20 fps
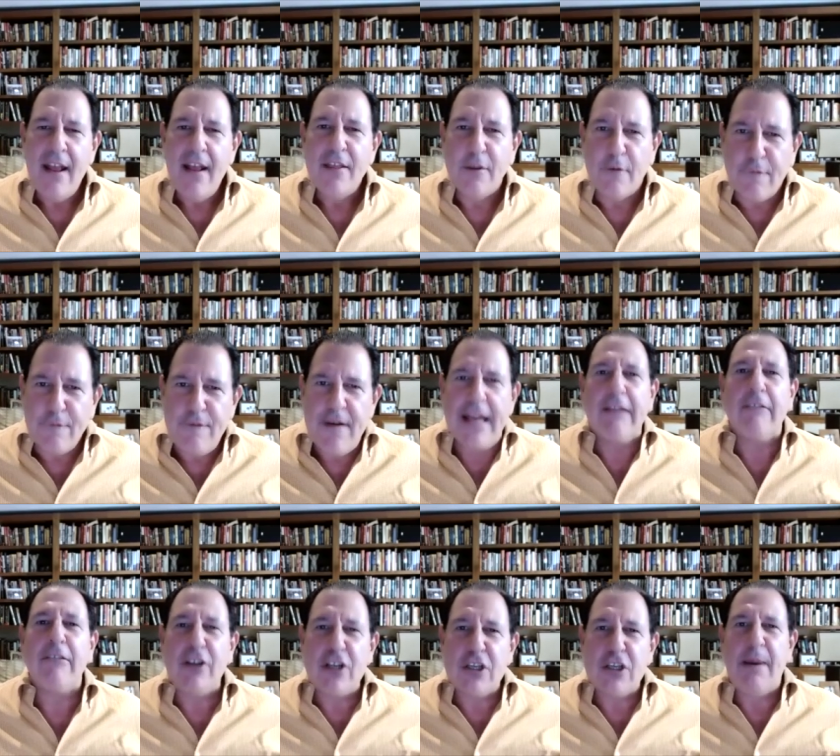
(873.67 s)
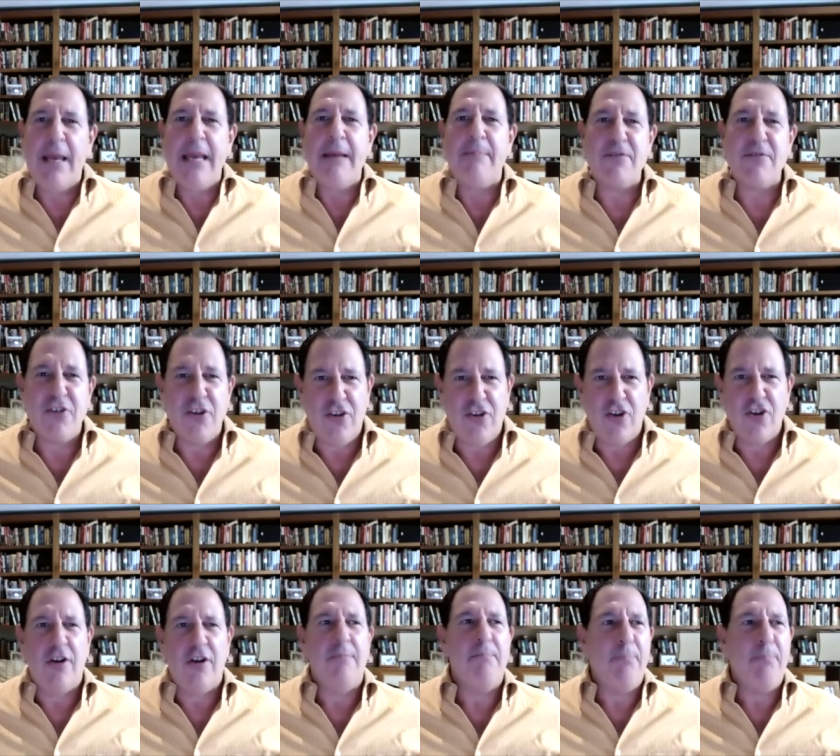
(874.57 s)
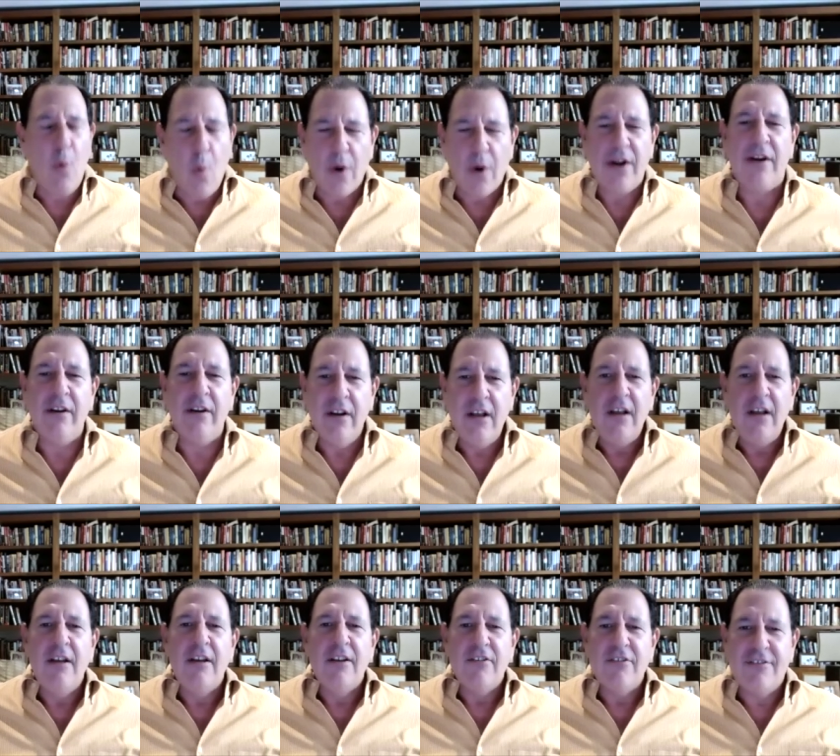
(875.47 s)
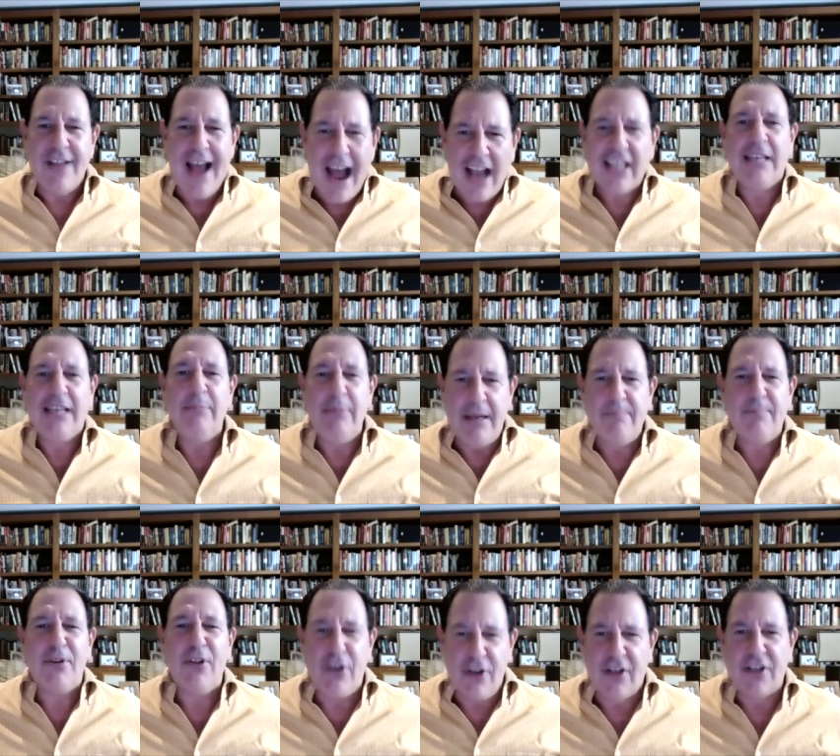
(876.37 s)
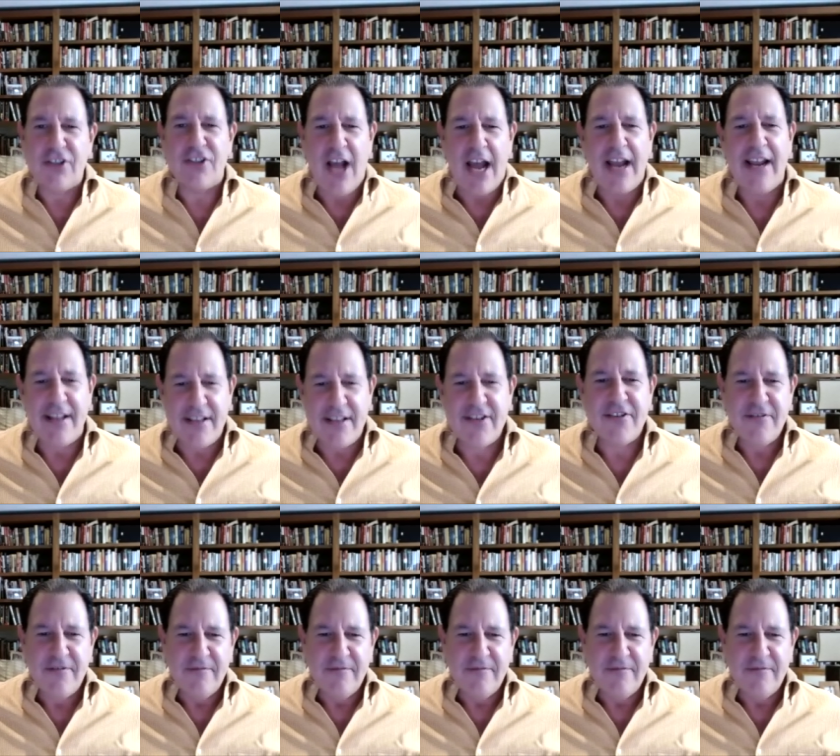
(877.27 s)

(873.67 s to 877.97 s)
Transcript: the Federalist Papers are such an important document in political science.